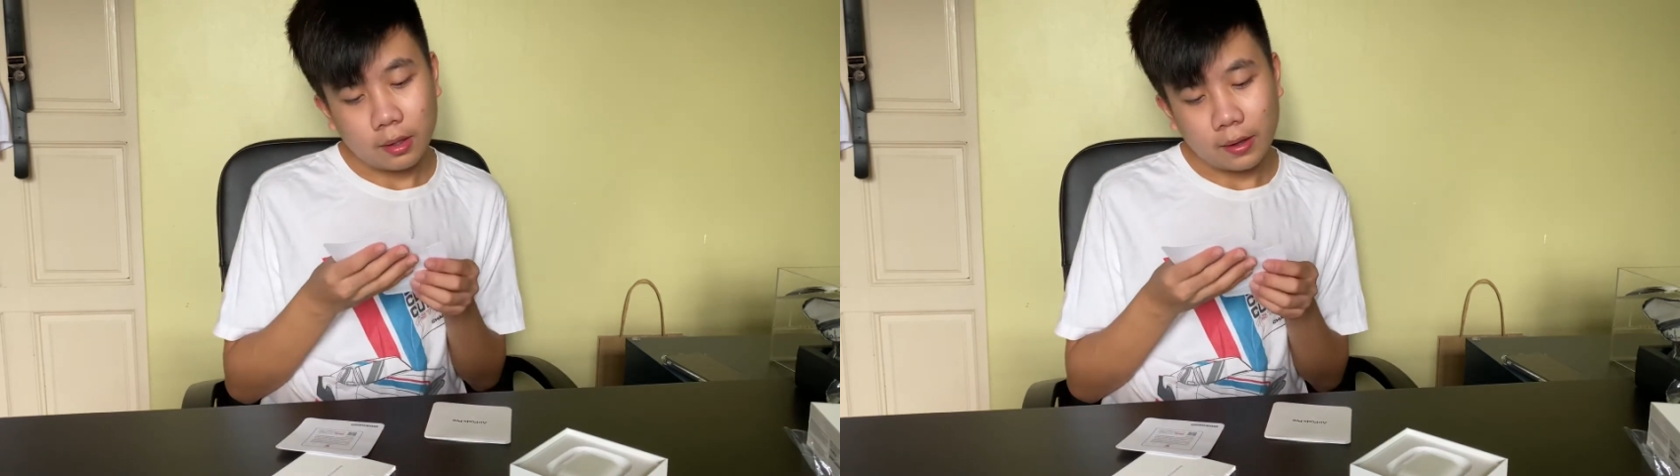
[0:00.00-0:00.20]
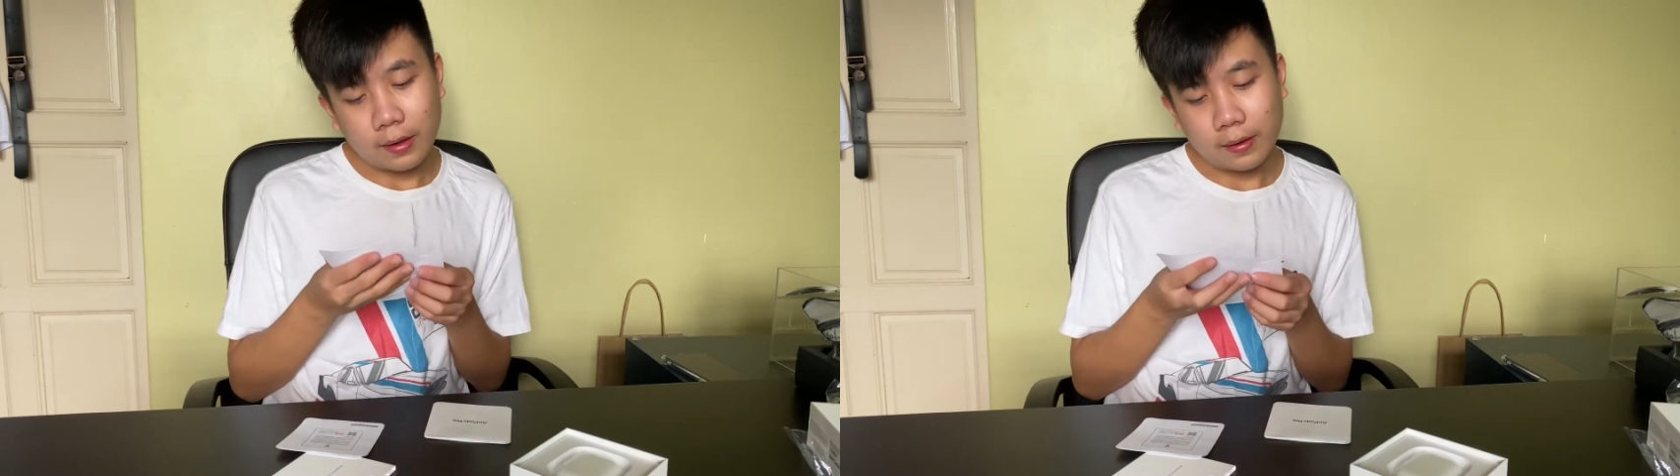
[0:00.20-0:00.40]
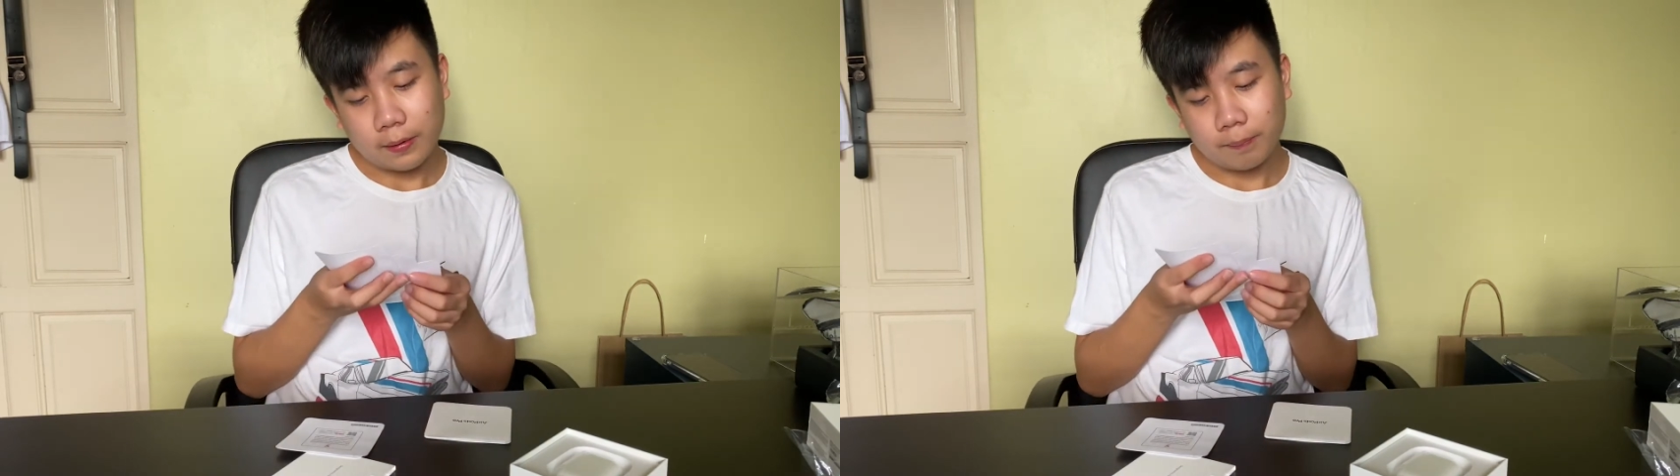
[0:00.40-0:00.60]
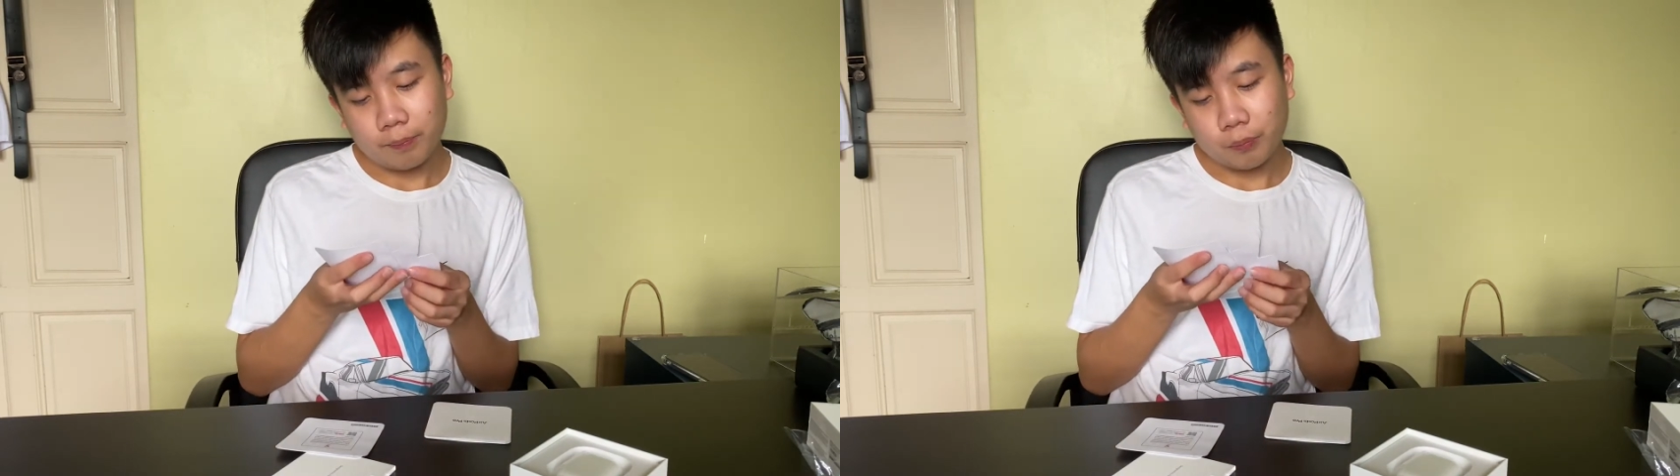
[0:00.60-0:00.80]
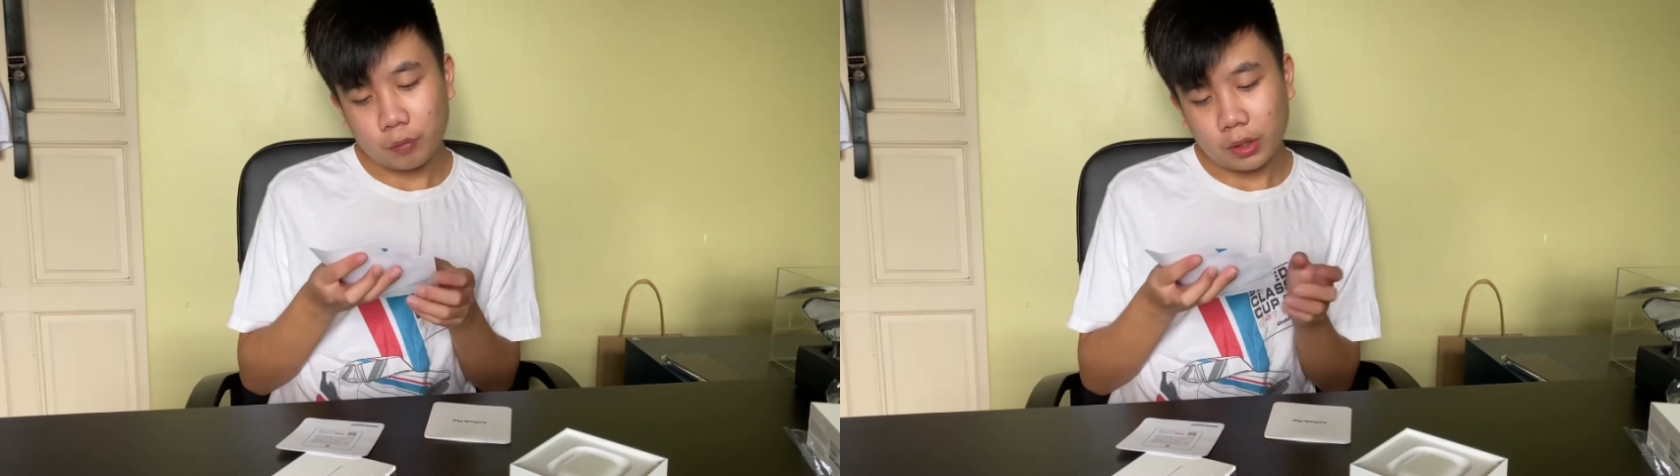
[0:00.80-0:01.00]

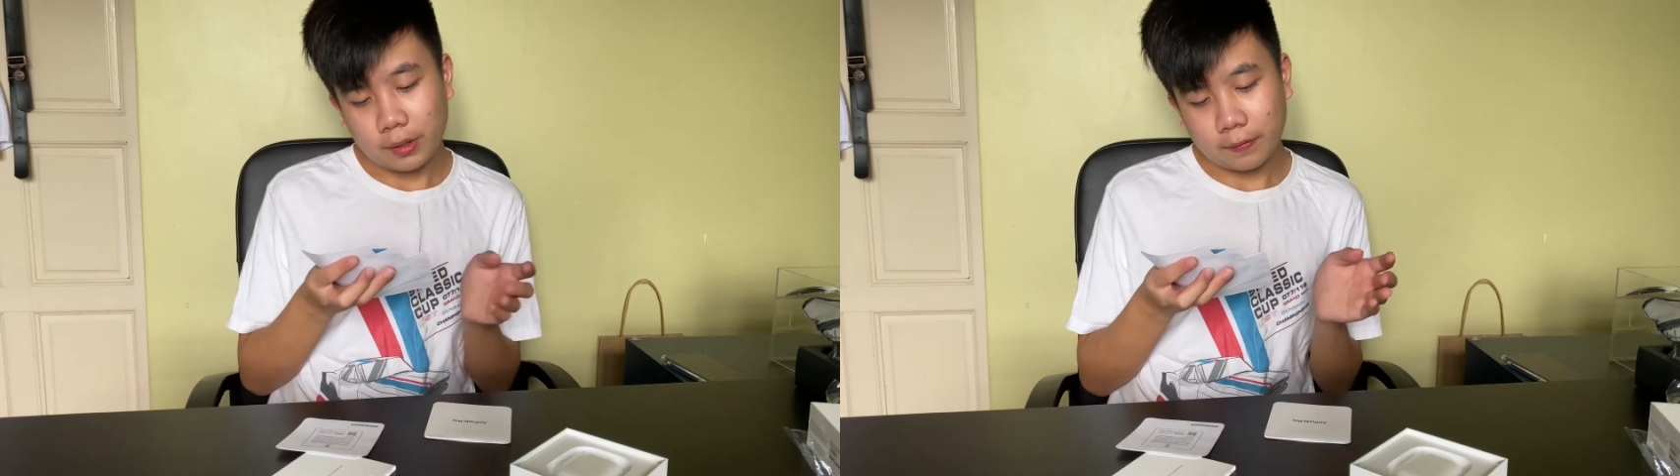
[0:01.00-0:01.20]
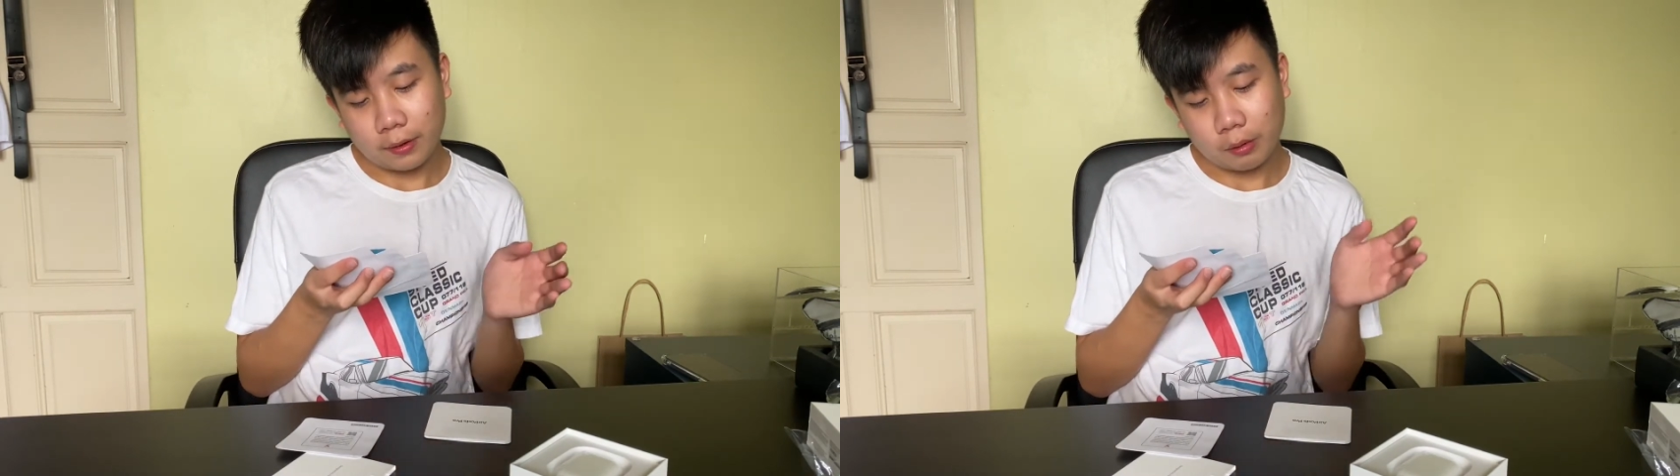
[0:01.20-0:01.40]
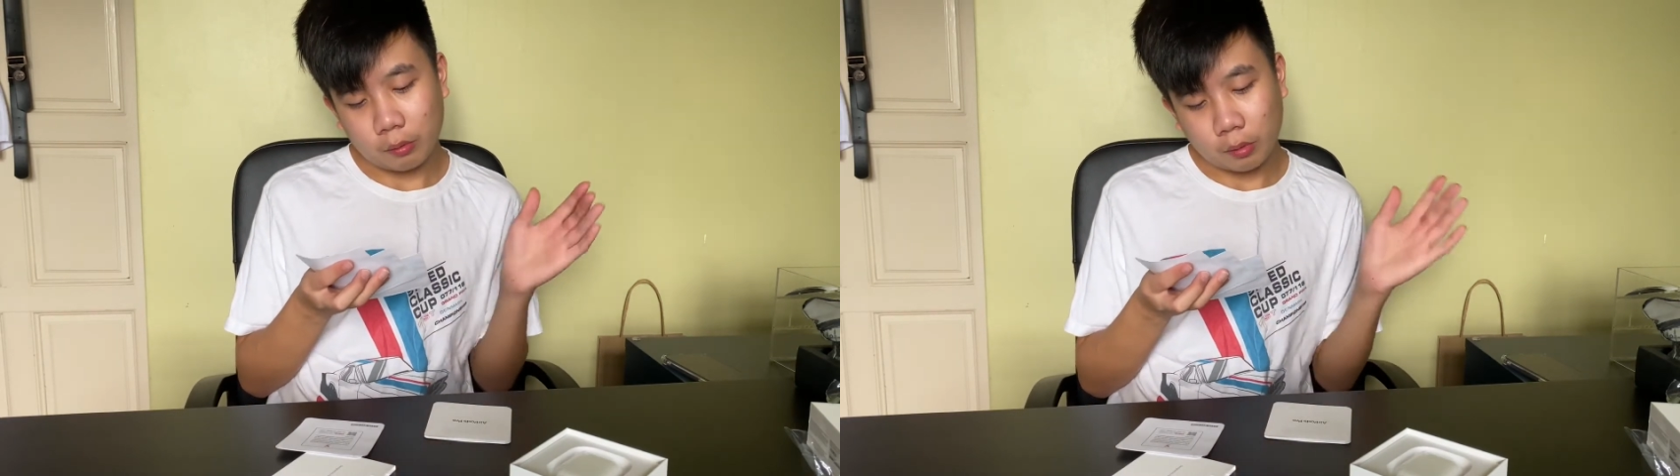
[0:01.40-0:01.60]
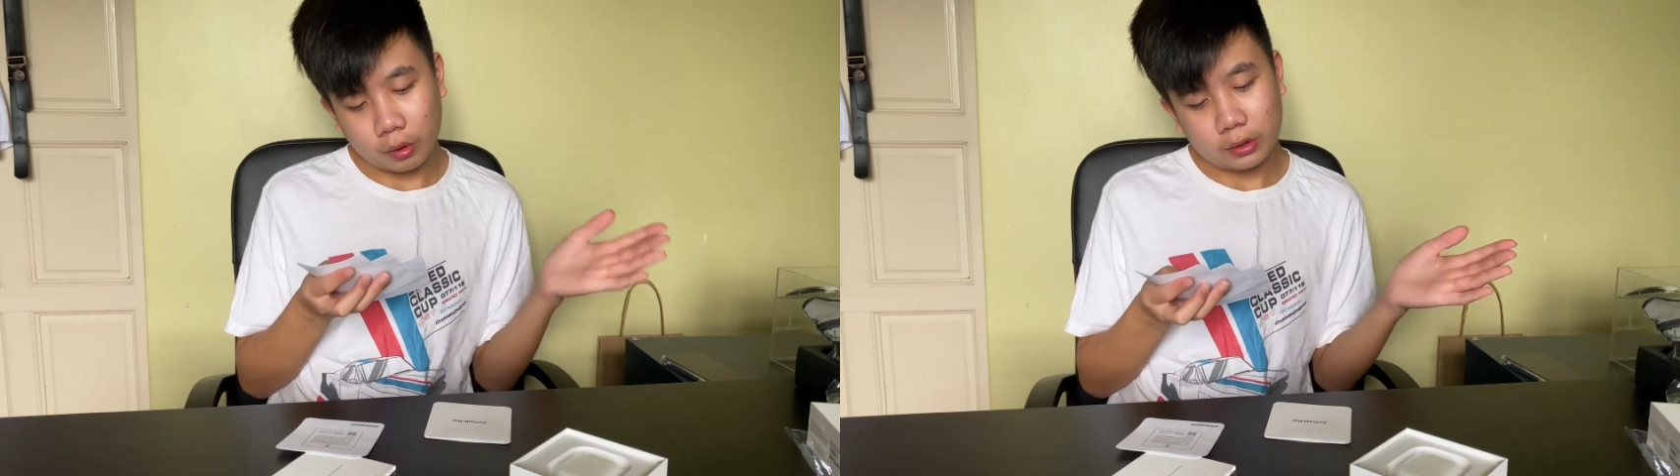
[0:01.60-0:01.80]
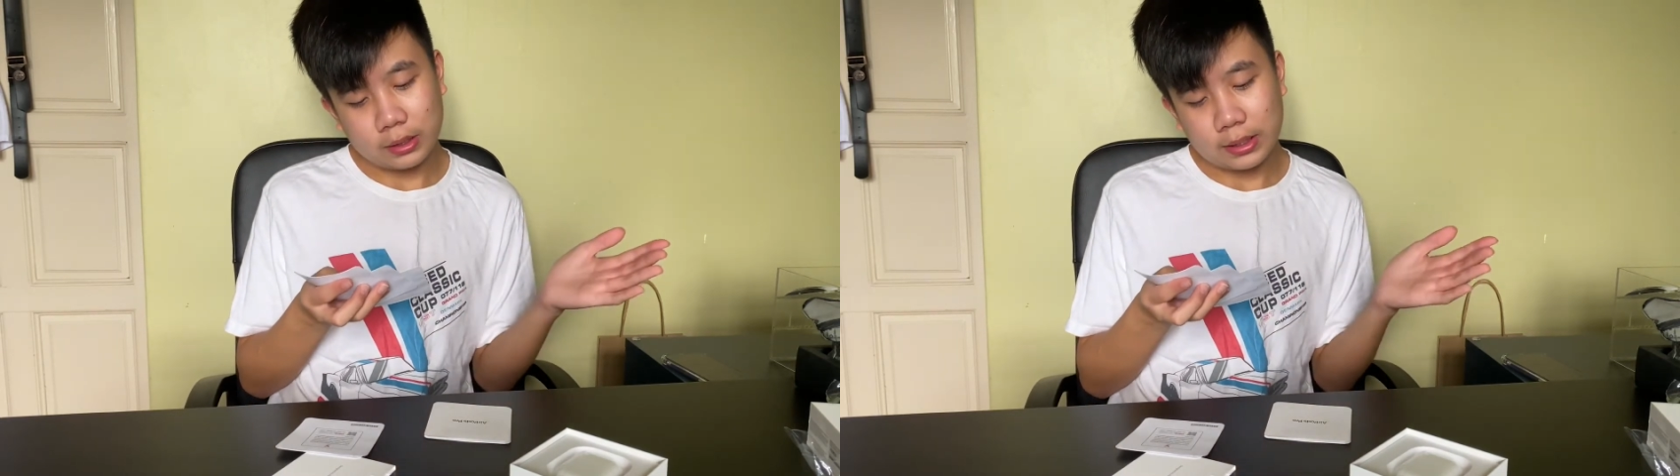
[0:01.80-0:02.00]
And we have like
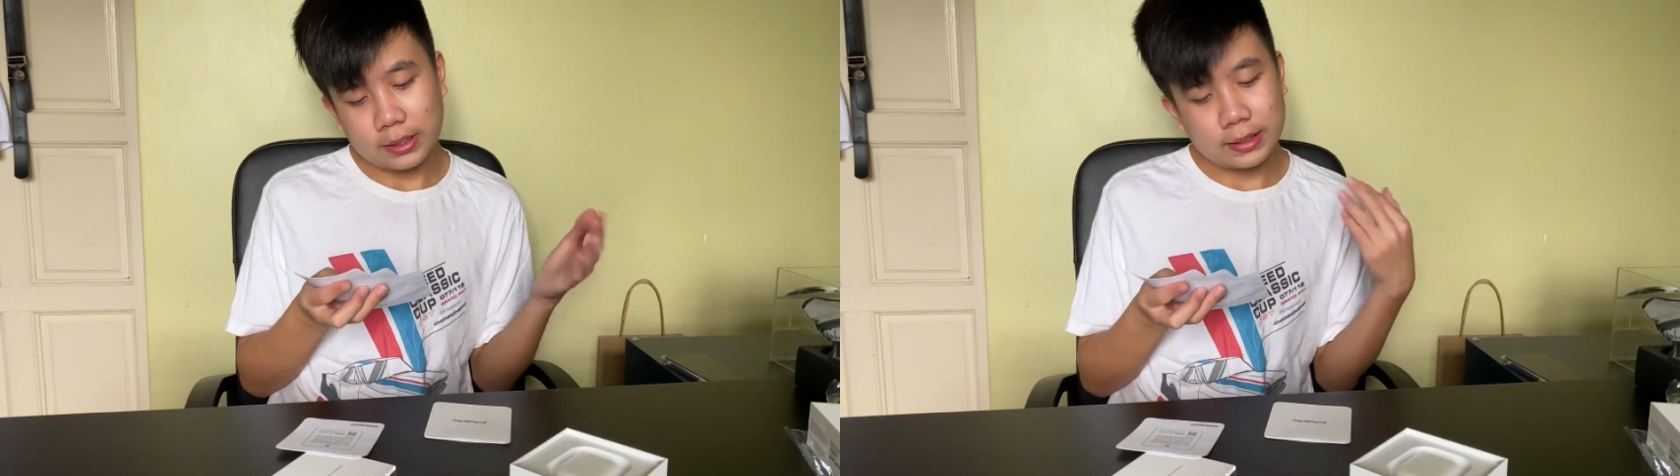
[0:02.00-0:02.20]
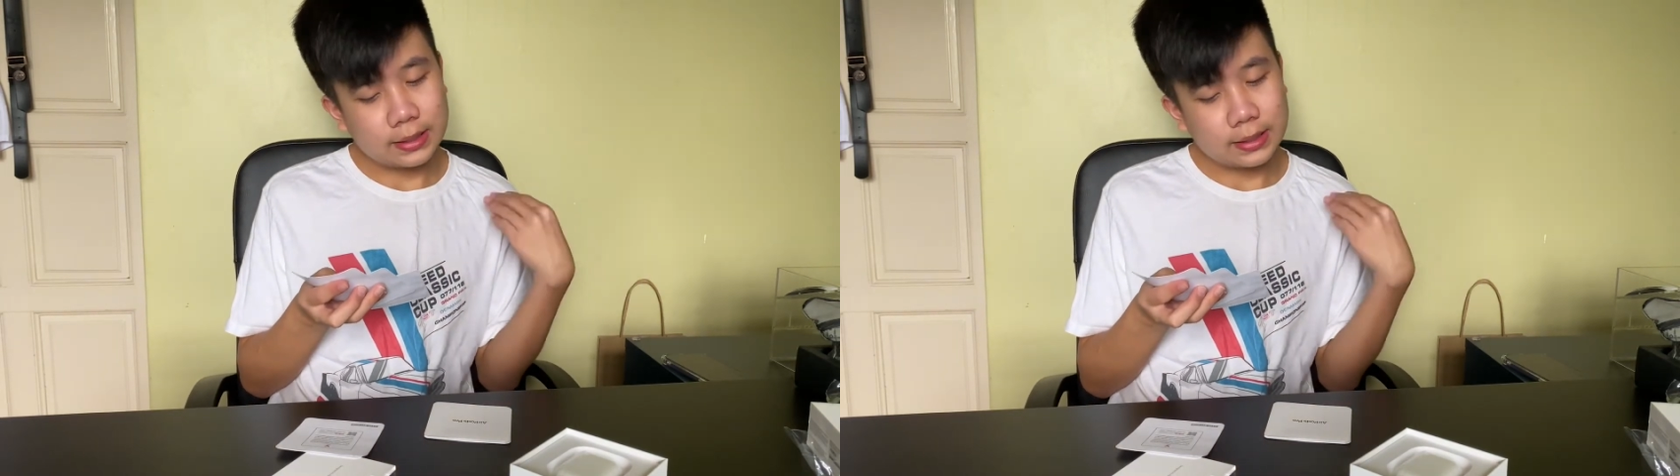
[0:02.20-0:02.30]
warranty,